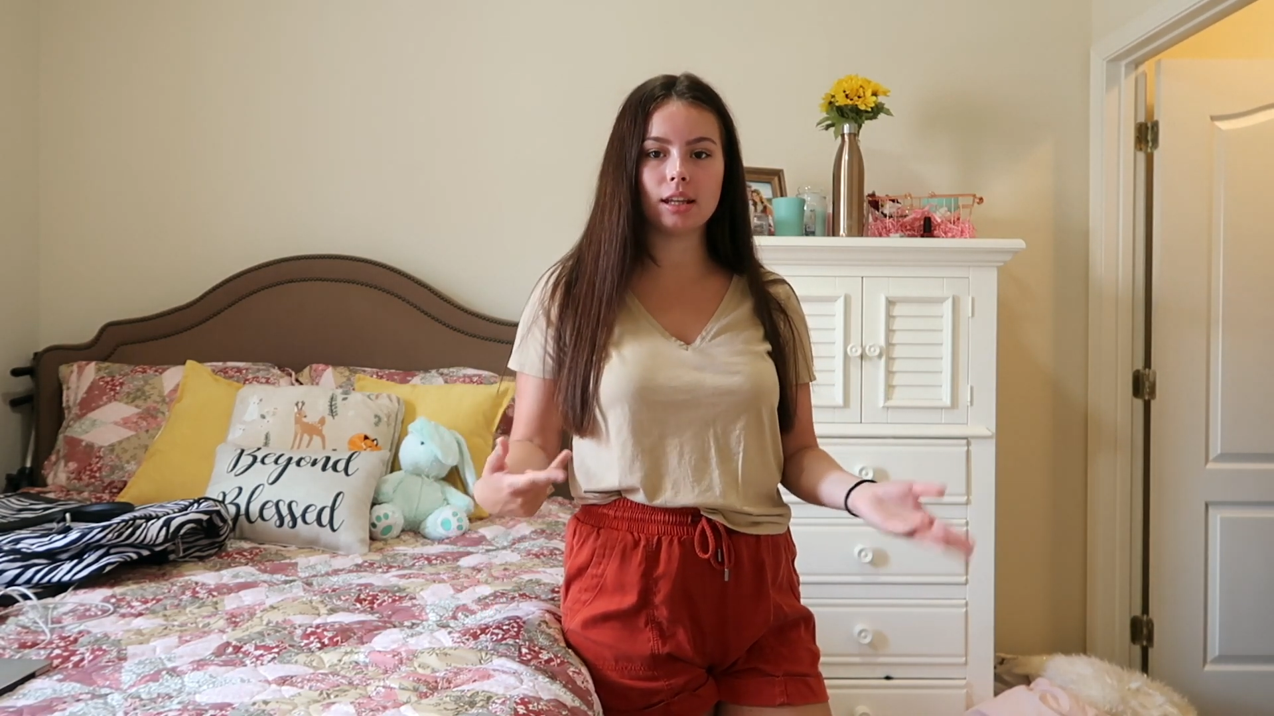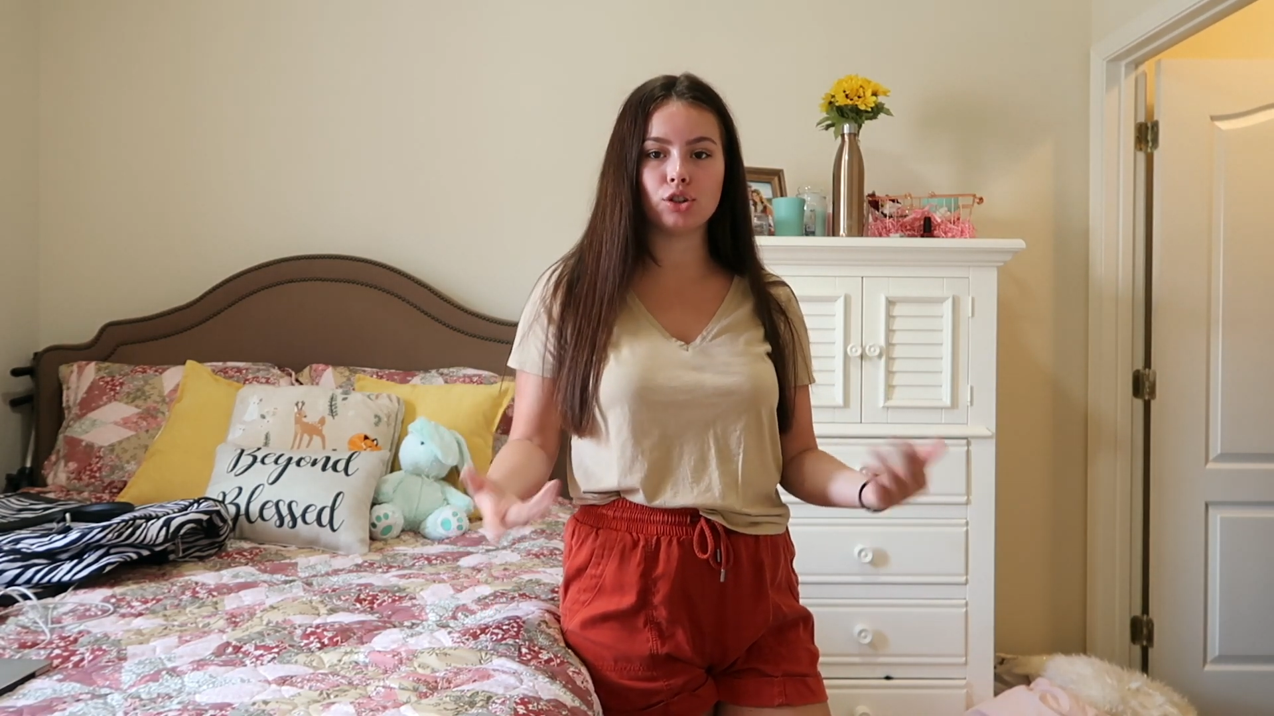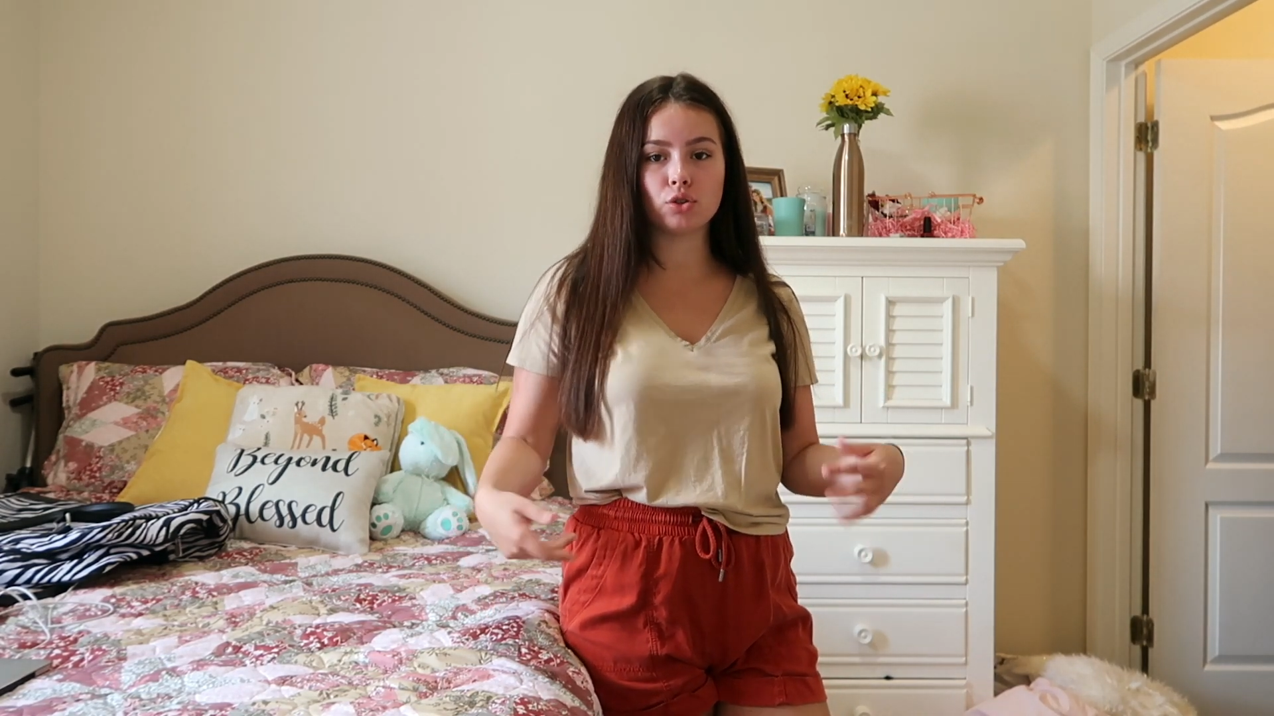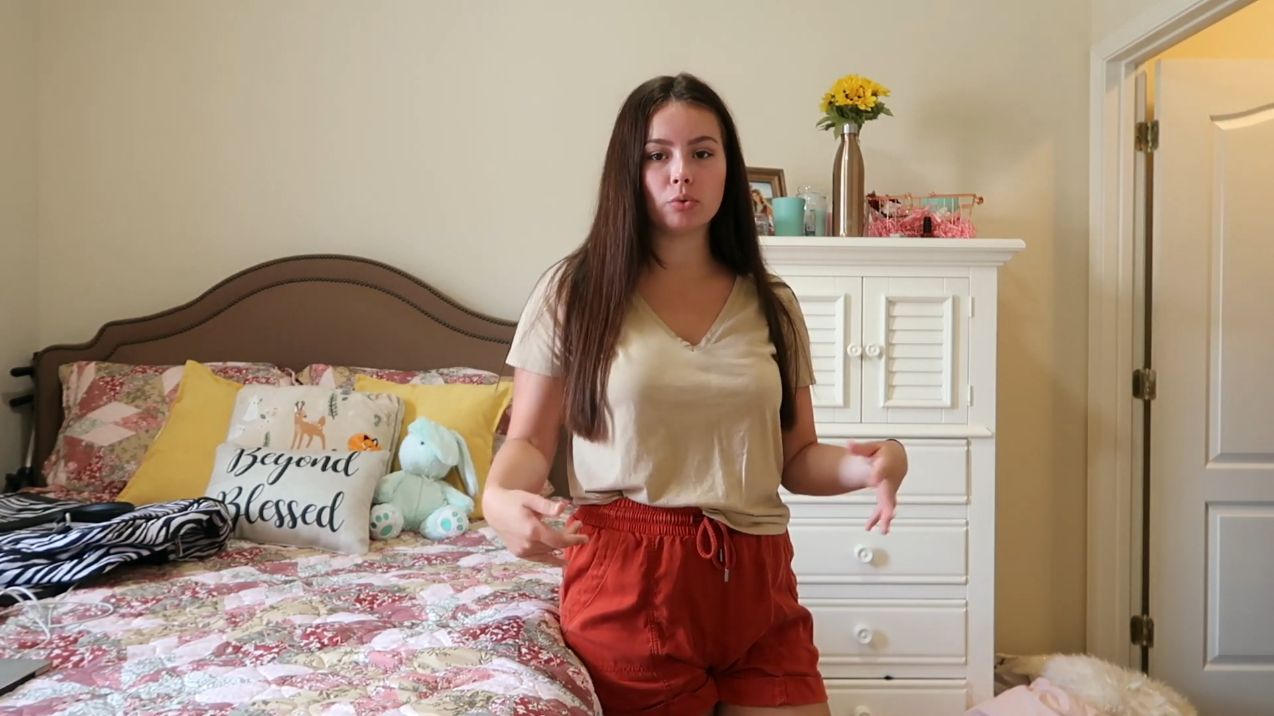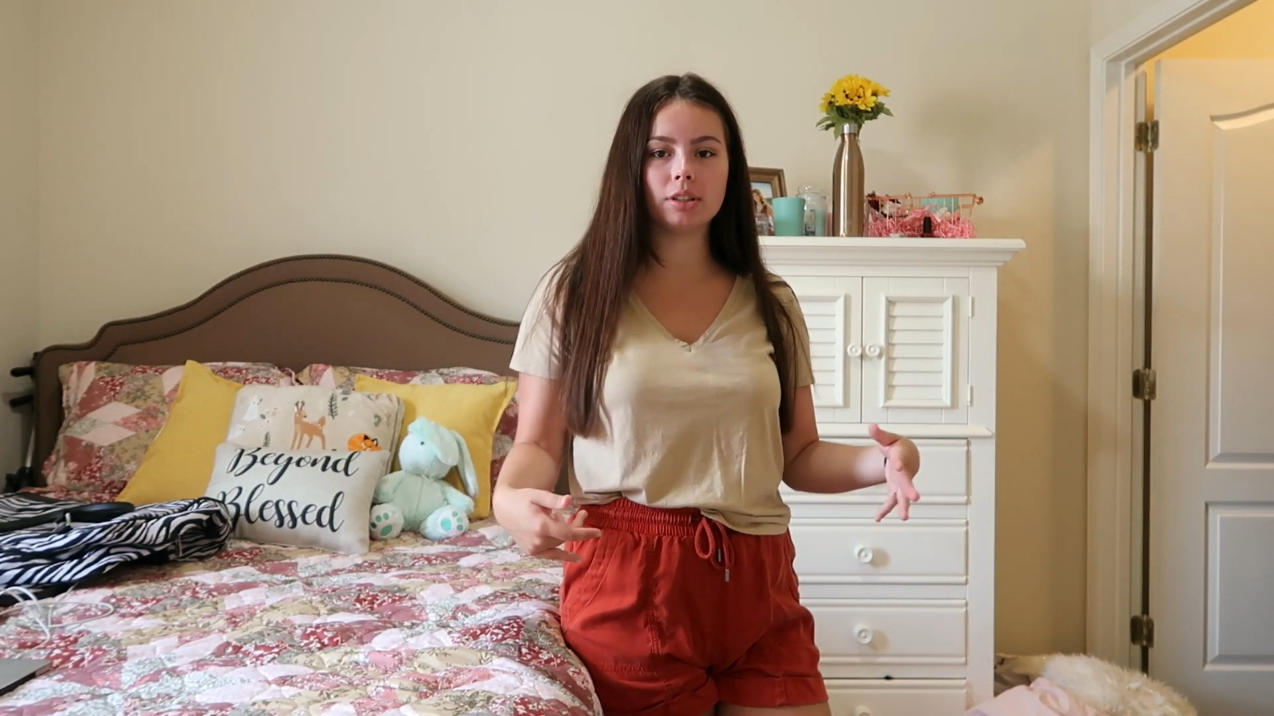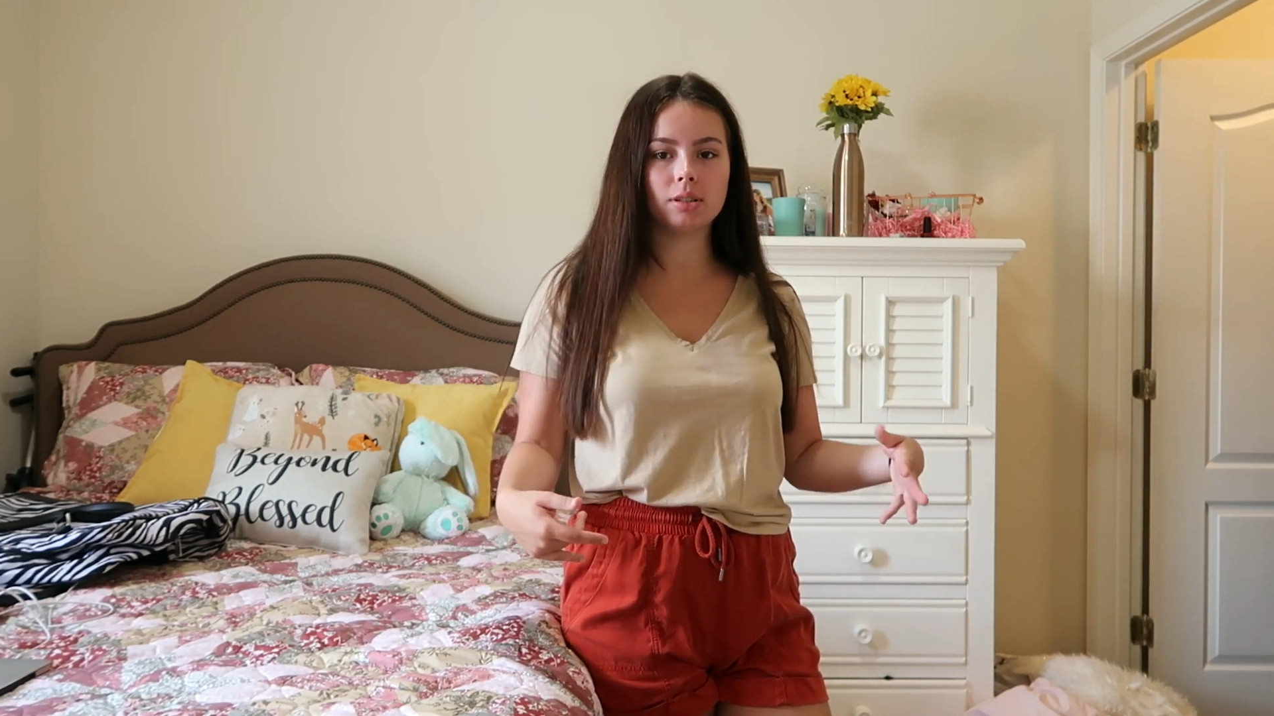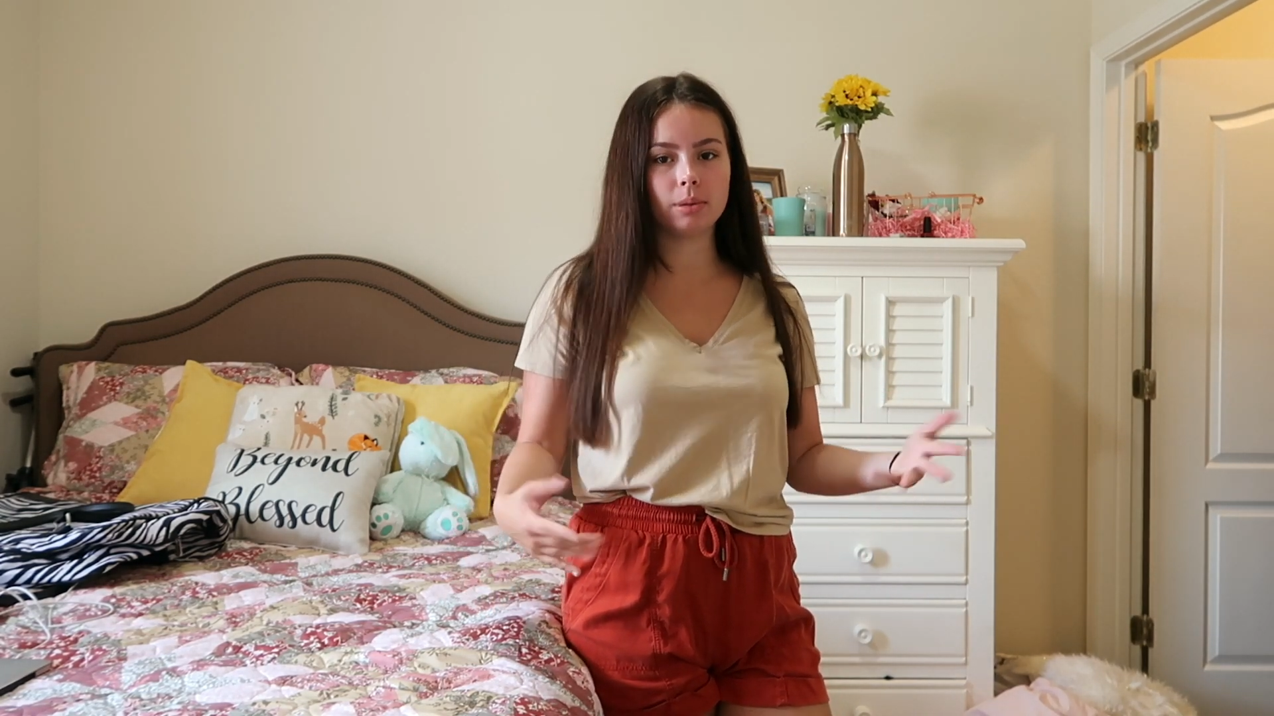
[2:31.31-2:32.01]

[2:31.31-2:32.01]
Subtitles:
then shorts